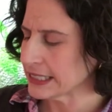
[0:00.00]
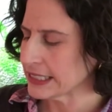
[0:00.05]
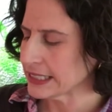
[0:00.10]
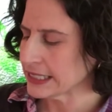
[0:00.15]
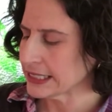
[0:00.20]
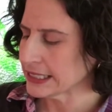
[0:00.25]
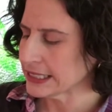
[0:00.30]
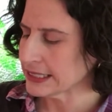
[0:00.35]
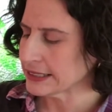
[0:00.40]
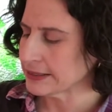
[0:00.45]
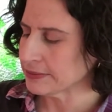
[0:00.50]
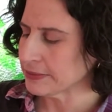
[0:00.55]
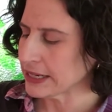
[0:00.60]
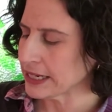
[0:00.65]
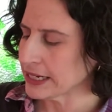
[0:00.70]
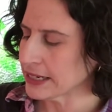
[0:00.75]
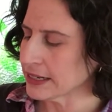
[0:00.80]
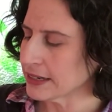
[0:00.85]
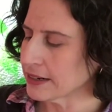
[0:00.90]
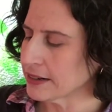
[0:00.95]
It's
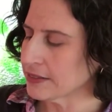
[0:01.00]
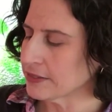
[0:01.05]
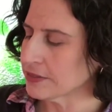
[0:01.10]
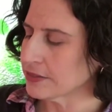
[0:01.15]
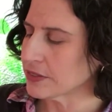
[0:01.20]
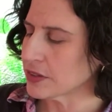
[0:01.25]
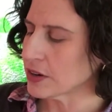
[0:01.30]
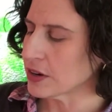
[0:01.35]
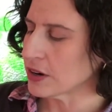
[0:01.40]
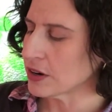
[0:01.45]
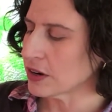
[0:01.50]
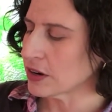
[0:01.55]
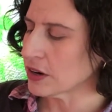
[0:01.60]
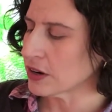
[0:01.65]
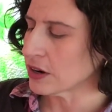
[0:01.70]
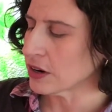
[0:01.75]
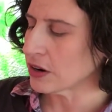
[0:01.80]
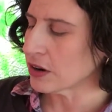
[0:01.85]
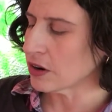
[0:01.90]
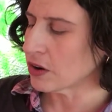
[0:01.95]
made of
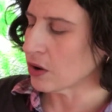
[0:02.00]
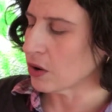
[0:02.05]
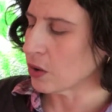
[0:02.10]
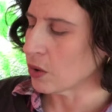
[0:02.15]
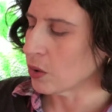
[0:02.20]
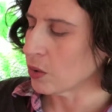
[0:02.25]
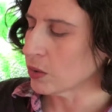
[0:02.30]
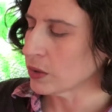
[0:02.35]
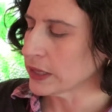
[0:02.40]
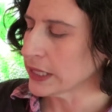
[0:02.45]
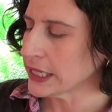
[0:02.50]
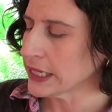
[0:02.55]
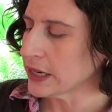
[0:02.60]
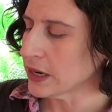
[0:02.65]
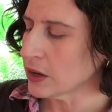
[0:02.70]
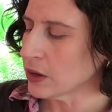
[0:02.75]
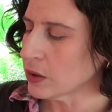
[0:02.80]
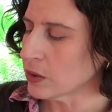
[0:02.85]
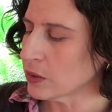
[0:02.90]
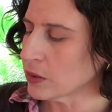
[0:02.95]

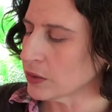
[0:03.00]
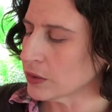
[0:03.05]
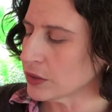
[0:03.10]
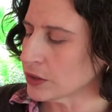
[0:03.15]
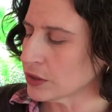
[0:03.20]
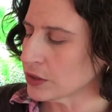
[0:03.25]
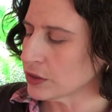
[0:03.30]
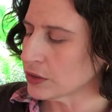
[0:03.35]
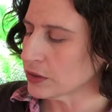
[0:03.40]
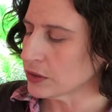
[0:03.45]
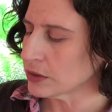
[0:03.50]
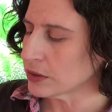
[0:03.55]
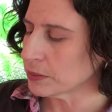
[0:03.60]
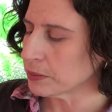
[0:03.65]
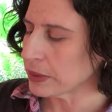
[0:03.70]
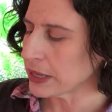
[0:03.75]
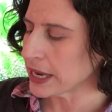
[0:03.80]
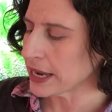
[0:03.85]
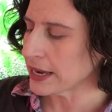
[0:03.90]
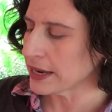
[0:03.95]
oleo
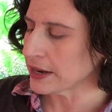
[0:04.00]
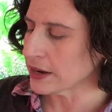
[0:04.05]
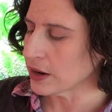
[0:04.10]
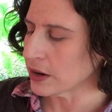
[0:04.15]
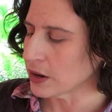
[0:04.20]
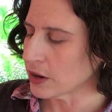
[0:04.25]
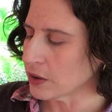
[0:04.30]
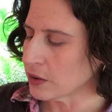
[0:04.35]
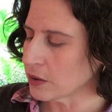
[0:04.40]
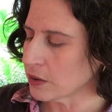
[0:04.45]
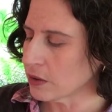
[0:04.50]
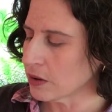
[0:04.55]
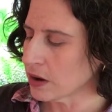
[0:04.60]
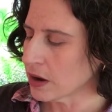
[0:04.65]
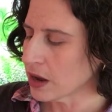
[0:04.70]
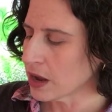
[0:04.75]
europeo